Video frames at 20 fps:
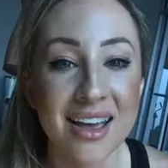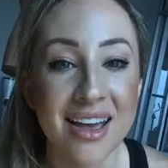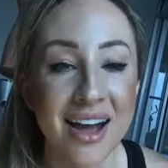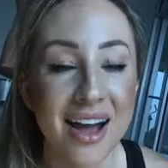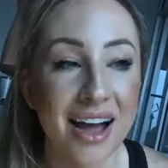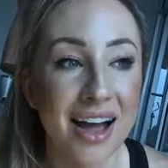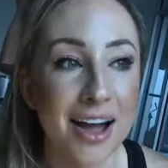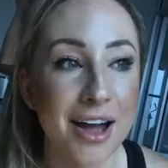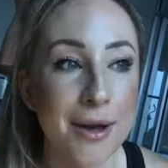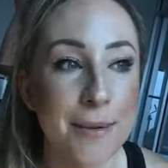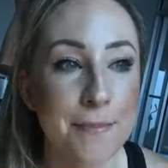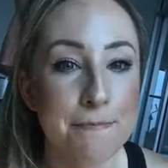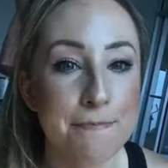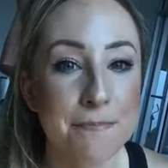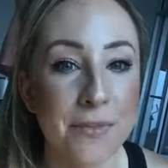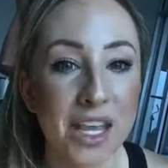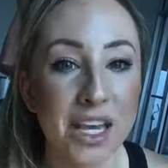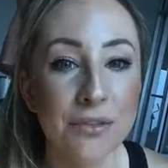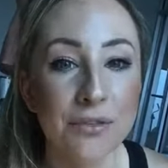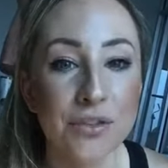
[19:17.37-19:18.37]
Um,
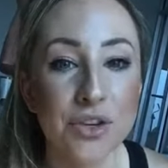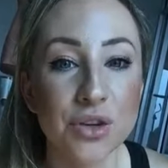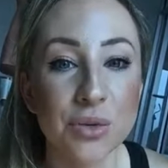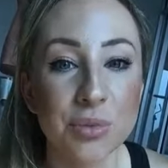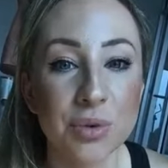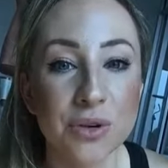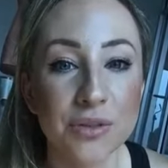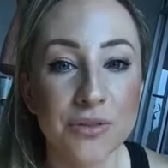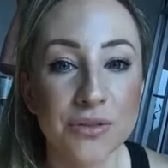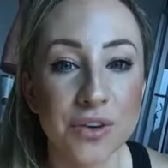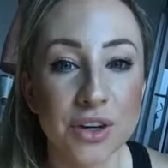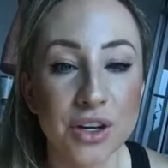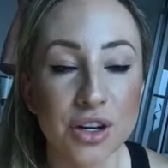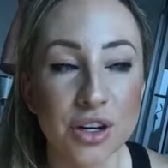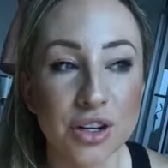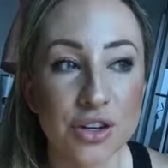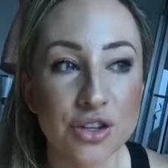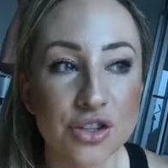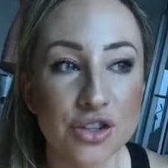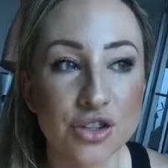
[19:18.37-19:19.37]
if you prefer
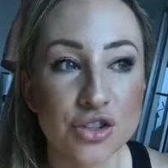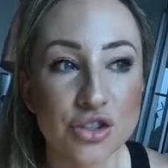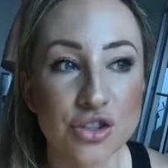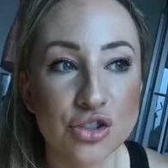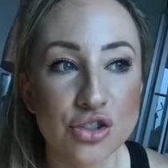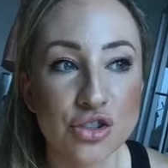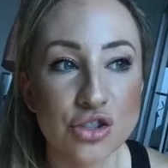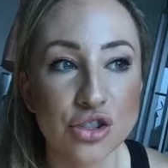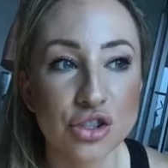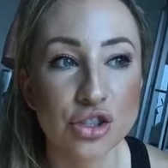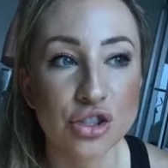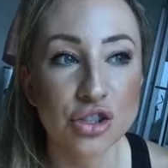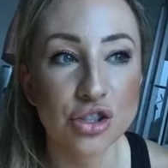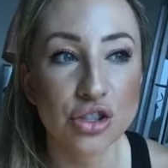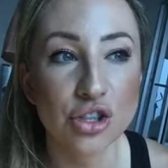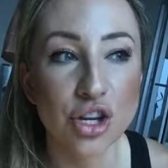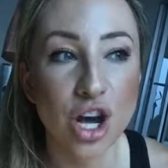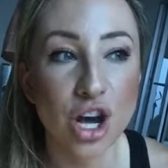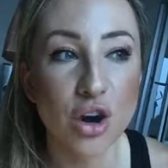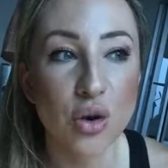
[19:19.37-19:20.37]

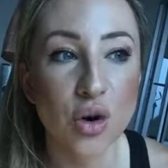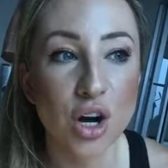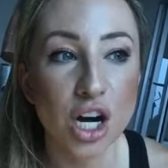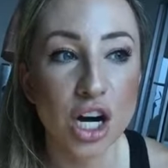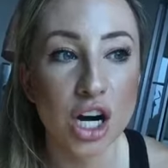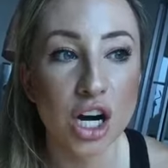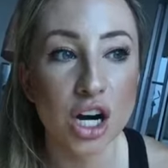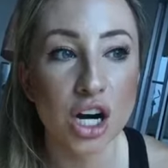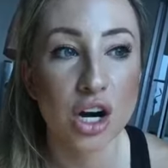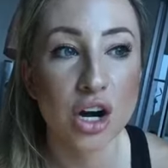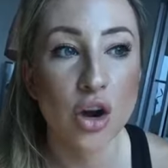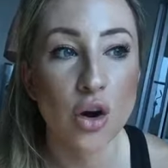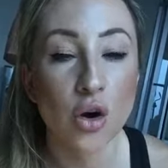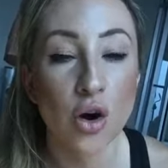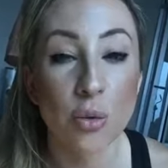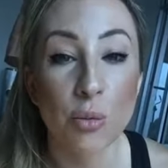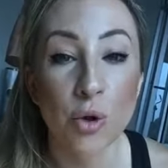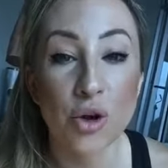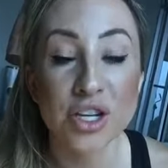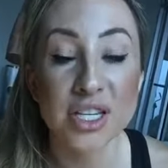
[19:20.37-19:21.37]
slower or
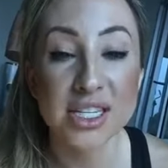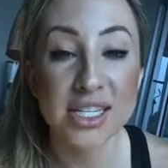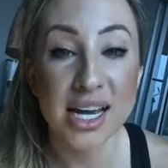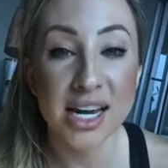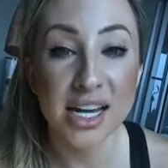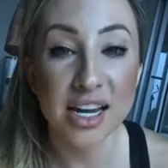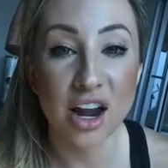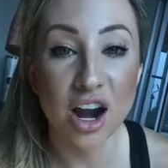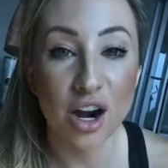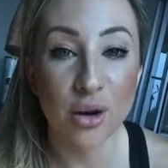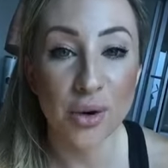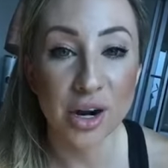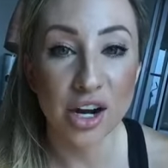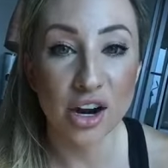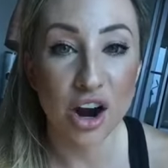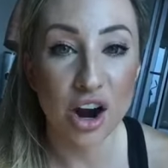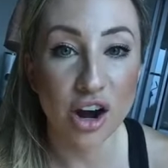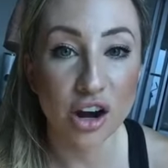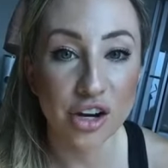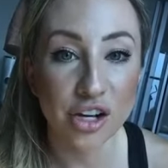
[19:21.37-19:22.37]
more steady heart rate
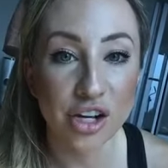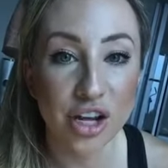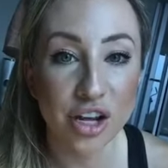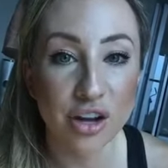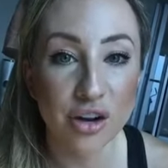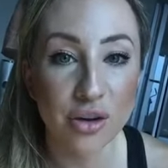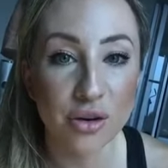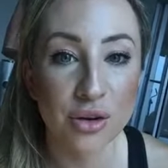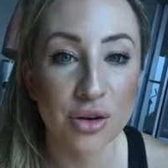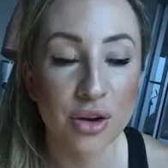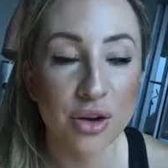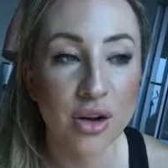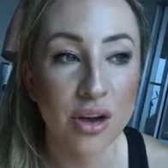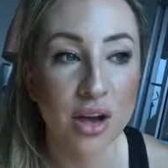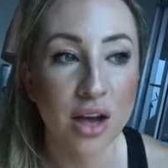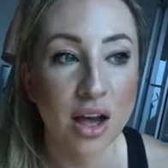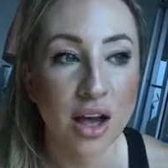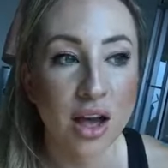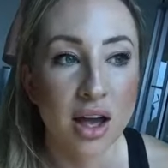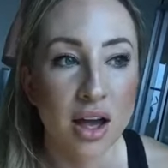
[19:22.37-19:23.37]
cardio,
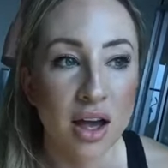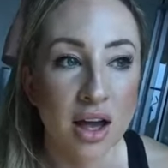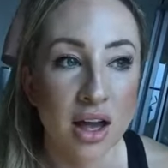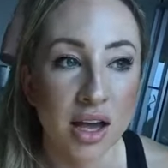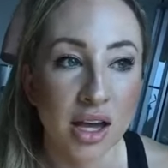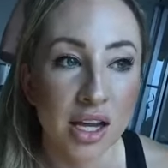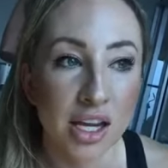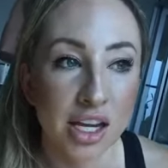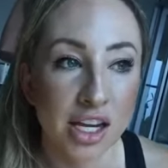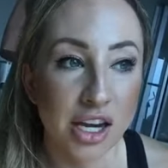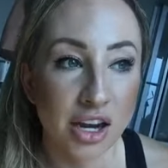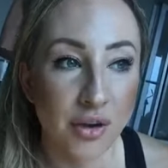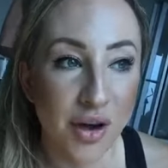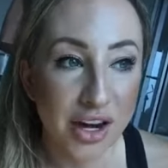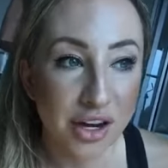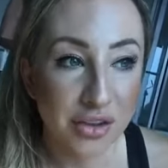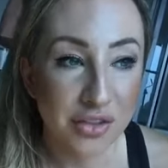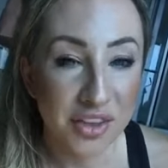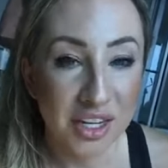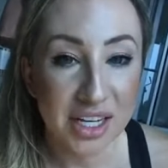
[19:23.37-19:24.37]
you know, I
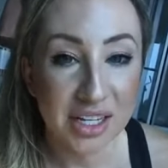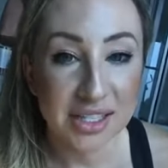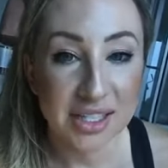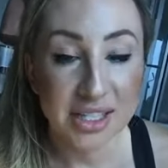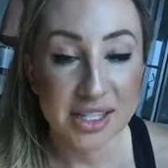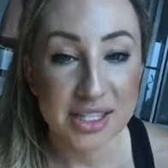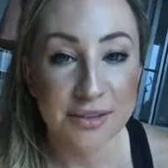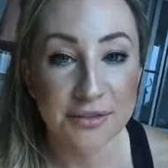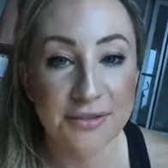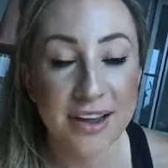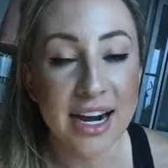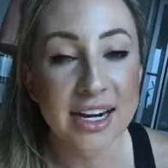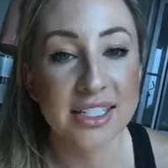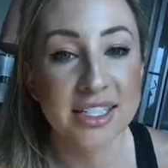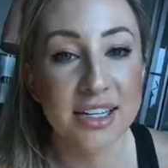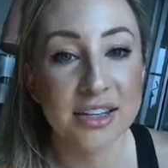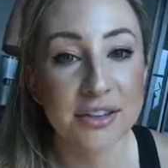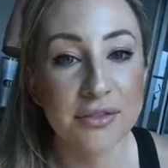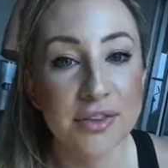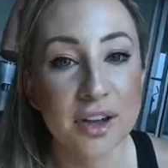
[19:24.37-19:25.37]
don't think it's as
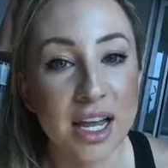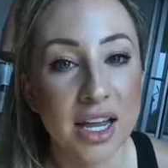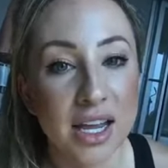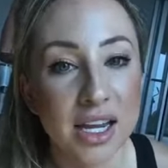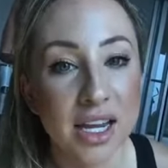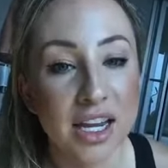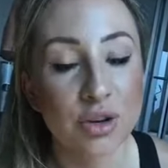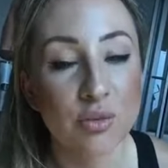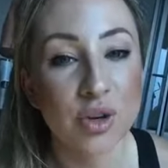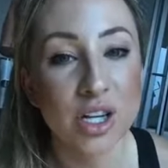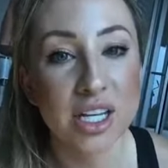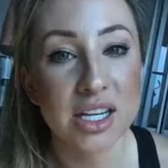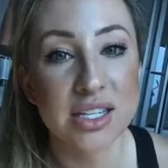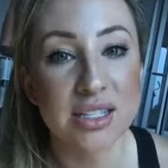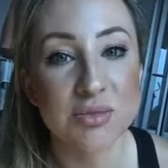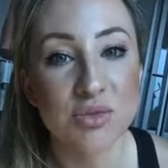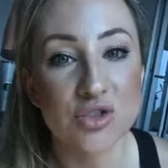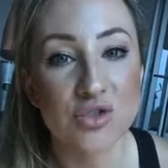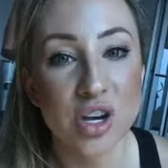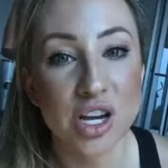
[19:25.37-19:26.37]
effective. It can release some
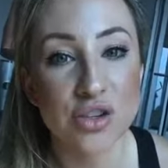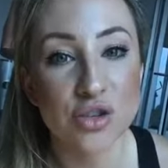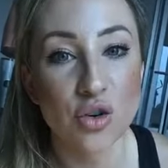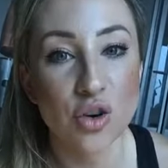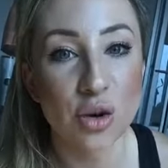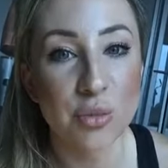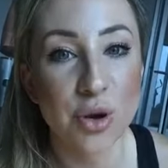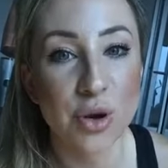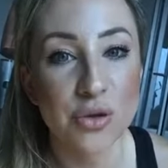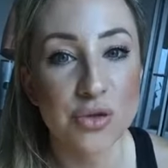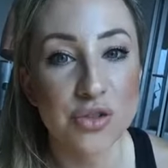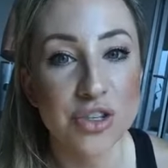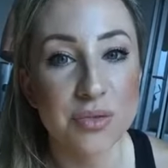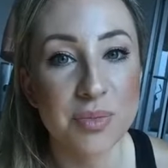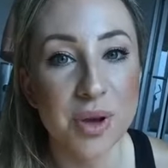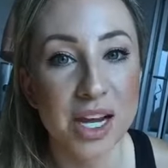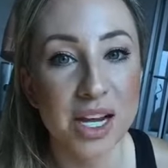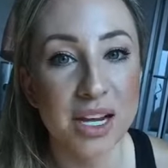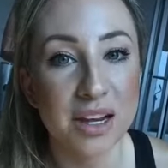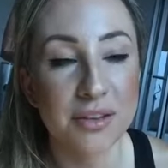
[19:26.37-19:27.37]
stress hormones,
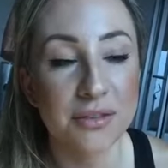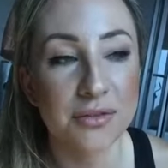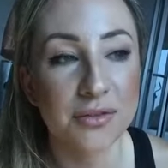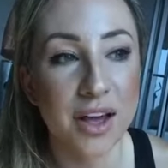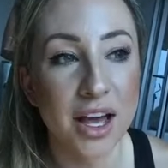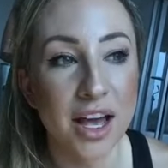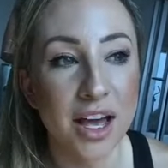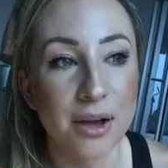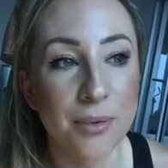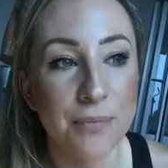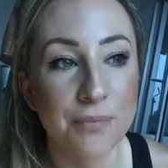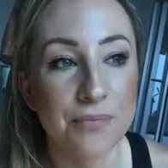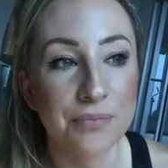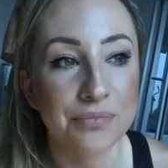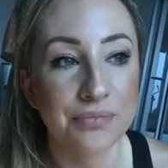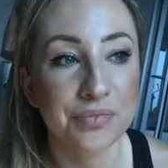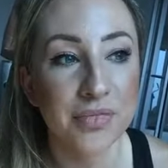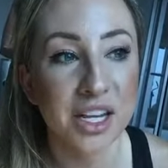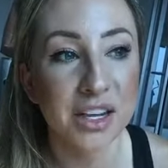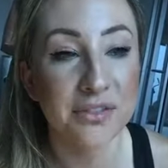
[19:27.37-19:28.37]
but if, um,
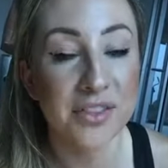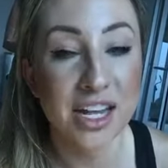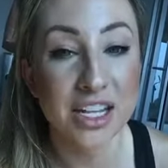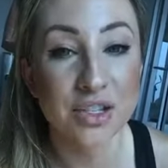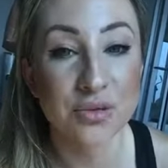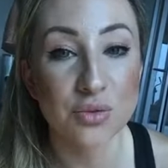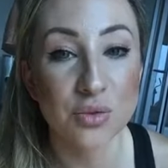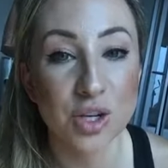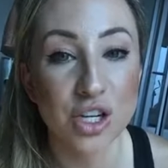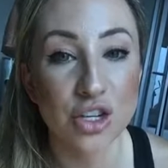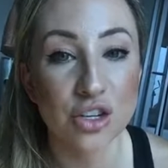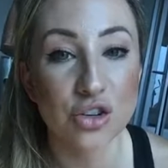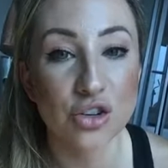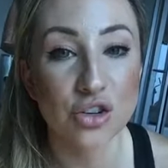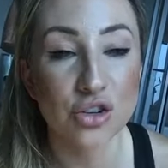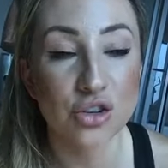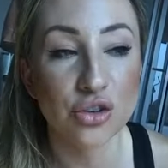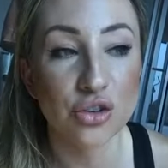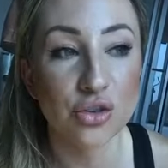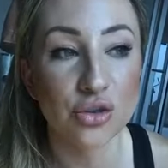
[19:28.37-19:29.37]
if that's what
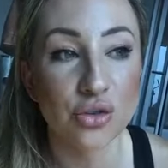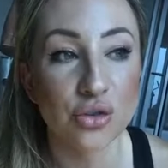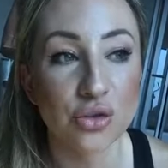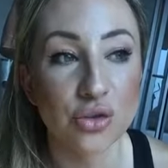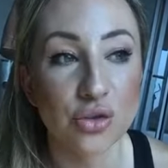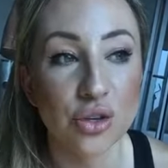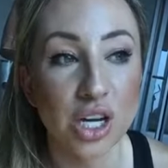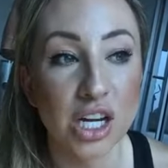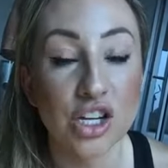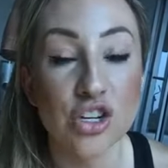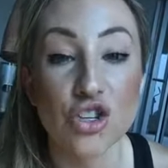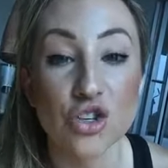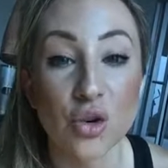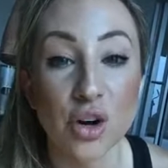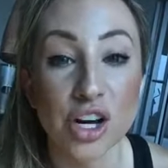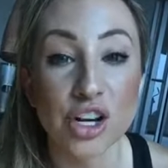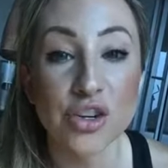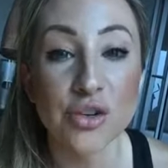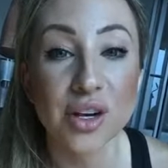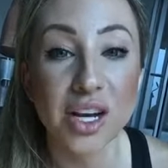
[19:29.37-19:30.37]
you enjoy
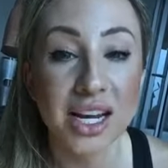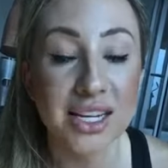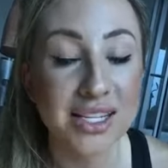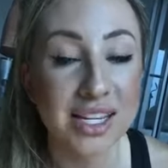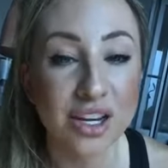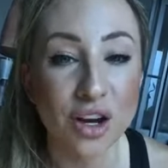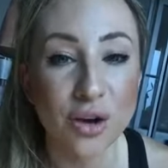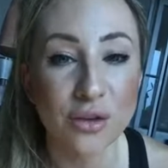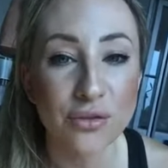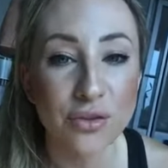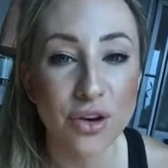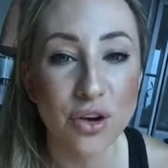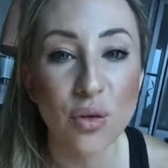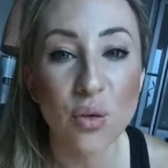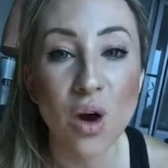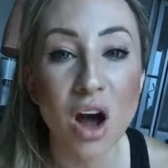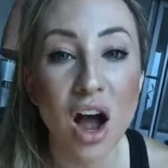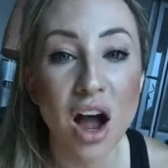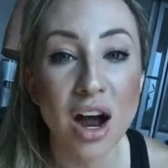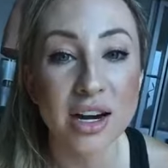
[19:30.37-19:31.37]
doing, I say go for a
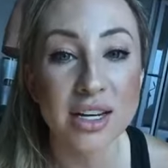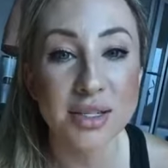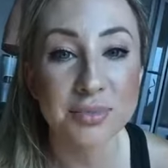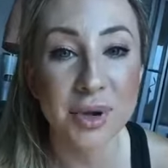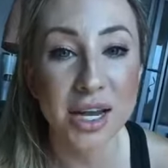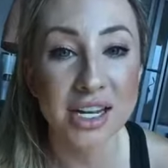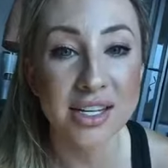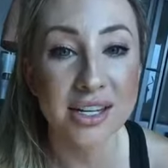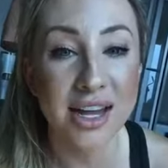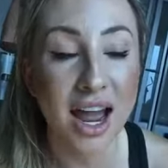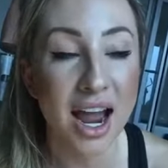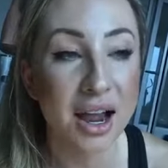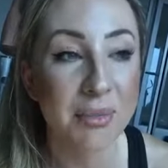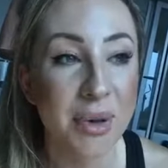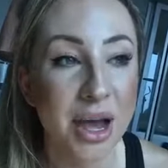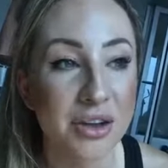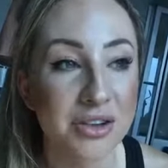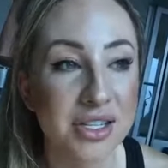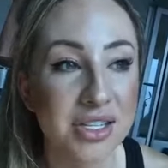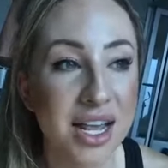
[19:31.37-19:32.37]
walk, spend time
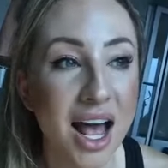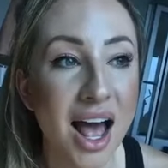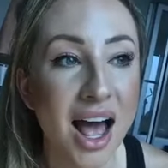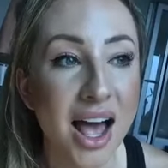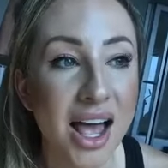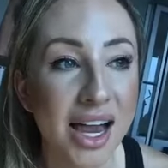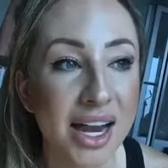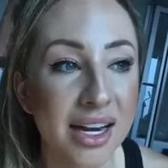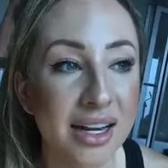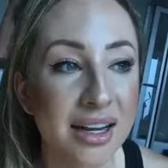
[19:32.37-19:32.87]
outside.